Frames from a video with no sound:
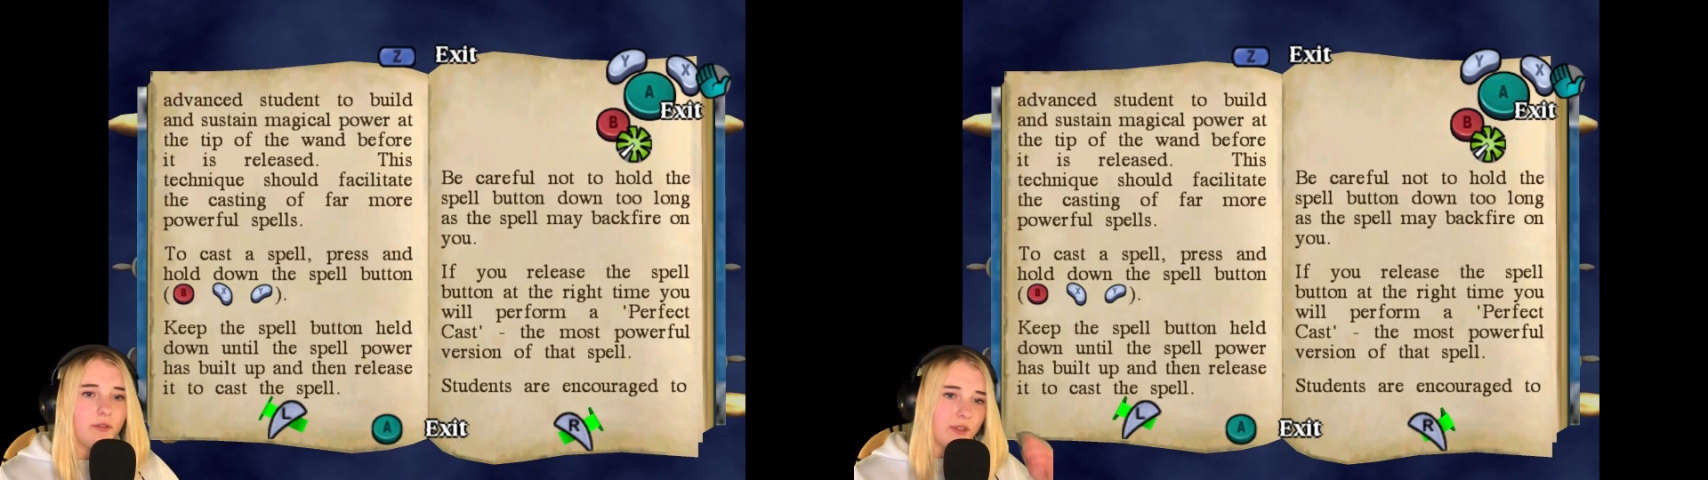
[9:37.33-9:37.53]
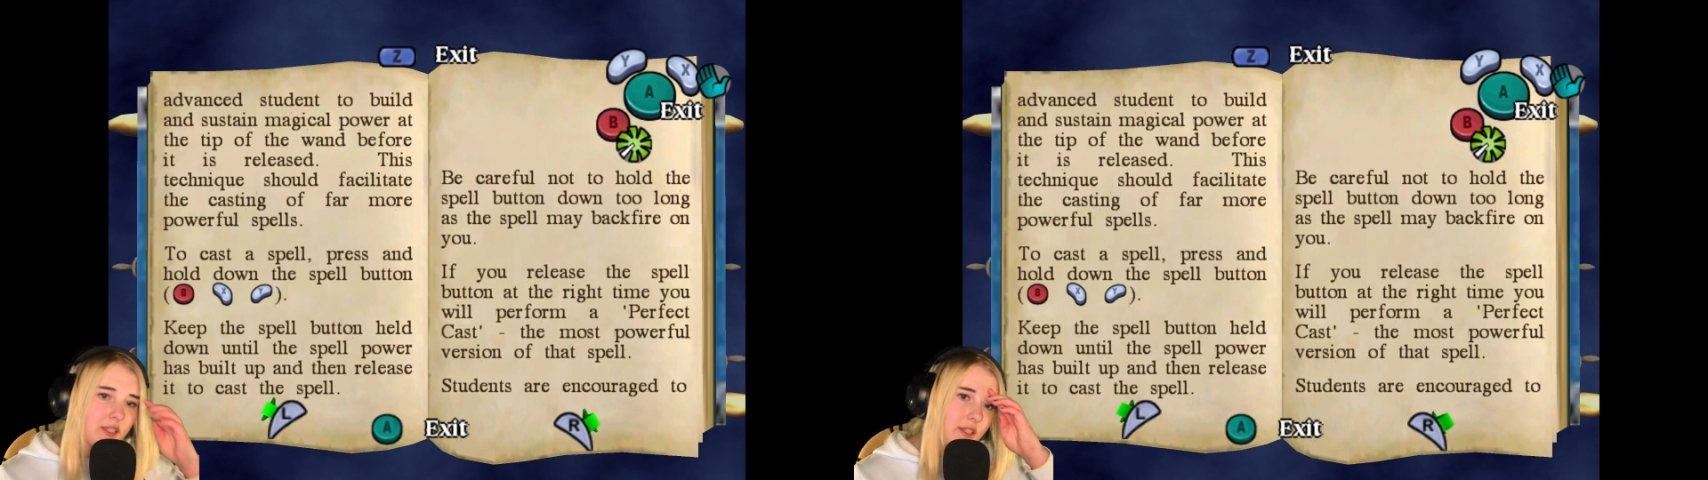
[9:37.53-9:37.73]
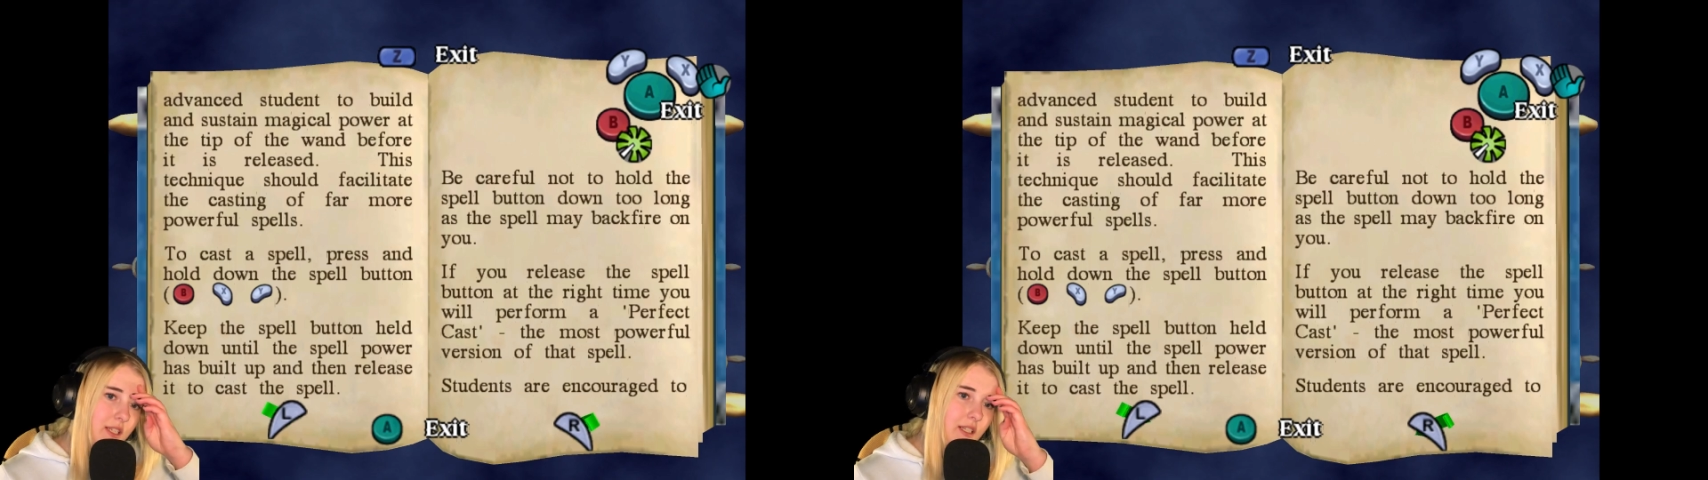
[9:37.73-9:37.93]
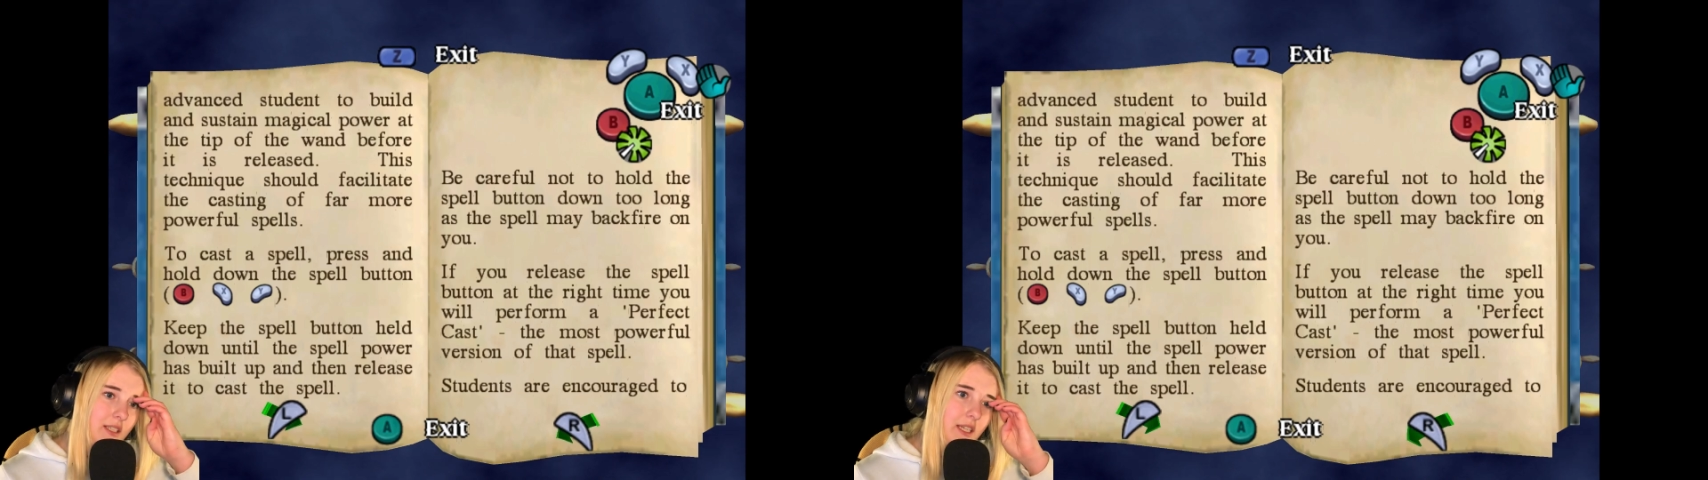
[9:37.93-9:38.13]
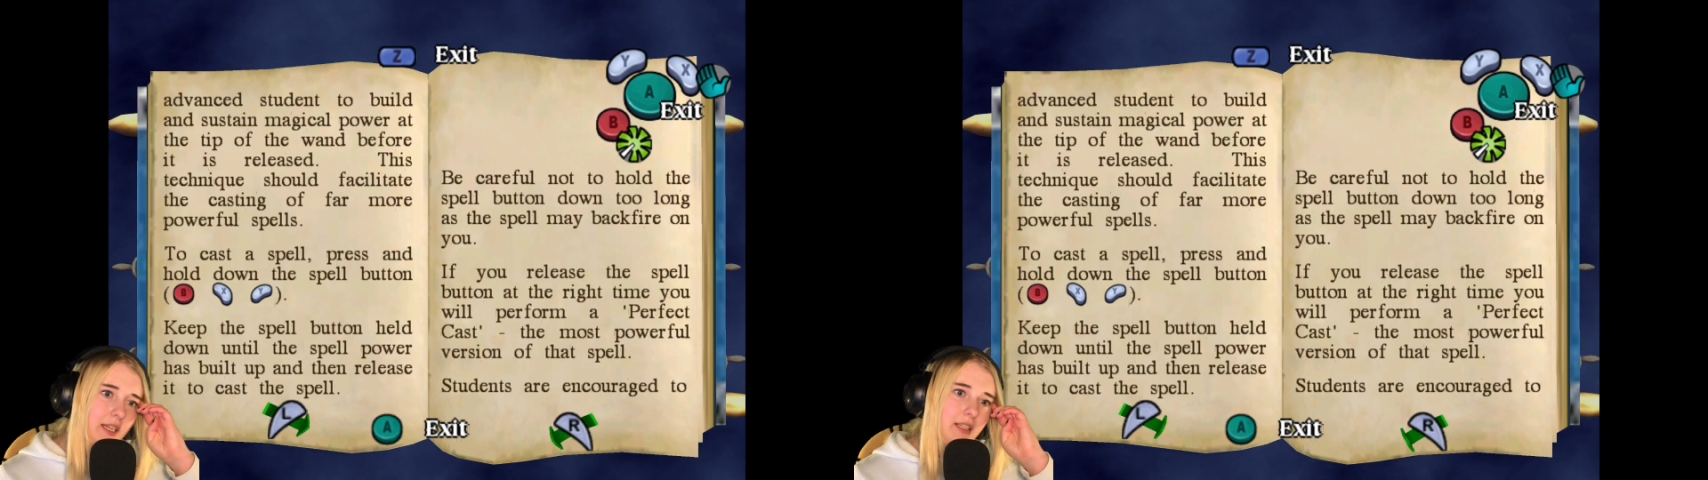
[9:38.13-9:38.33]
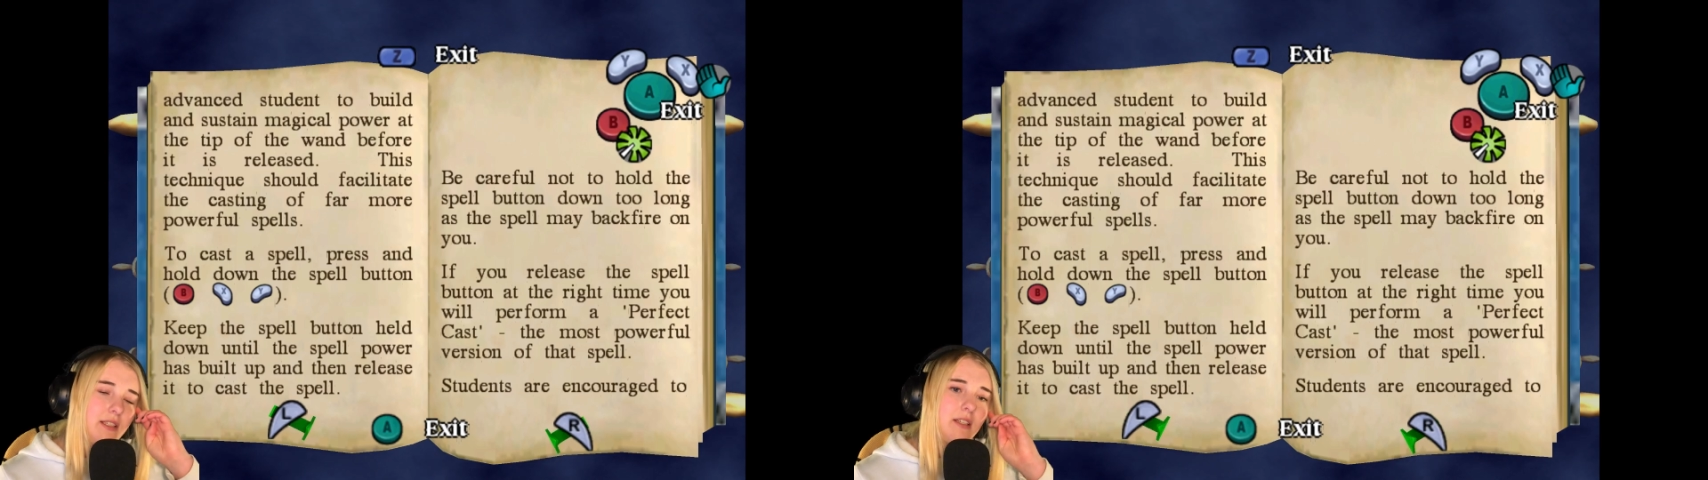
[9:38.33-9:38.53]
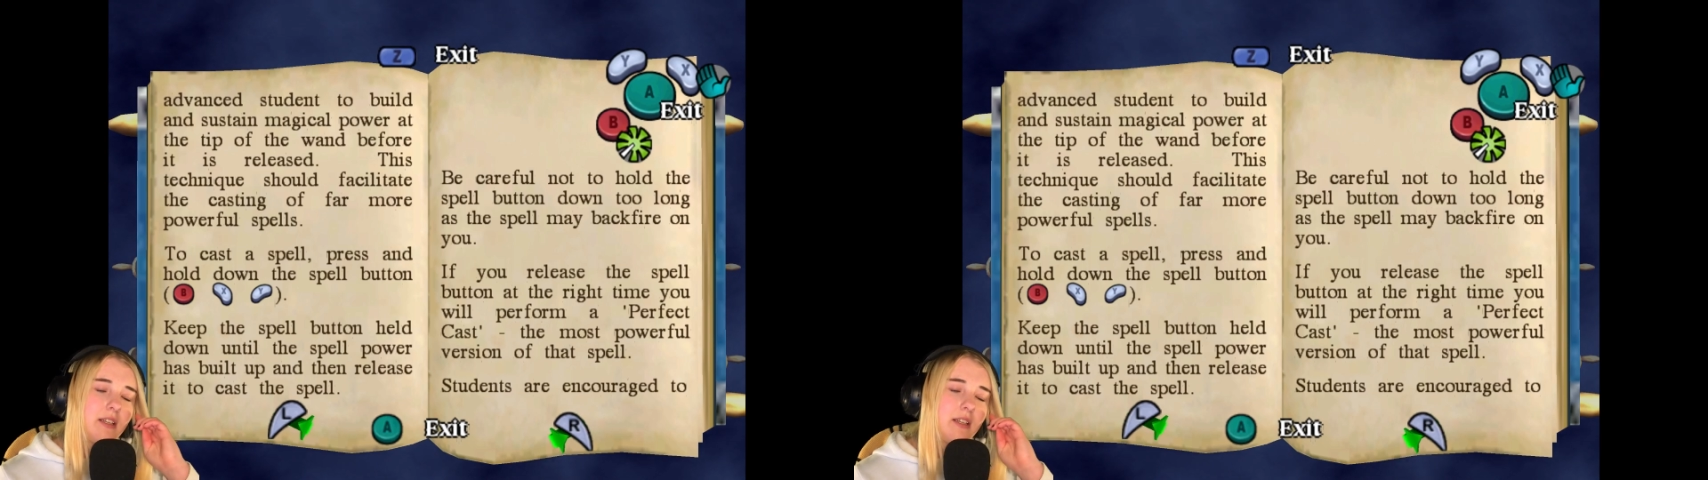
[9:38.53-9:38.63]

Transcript: facilitate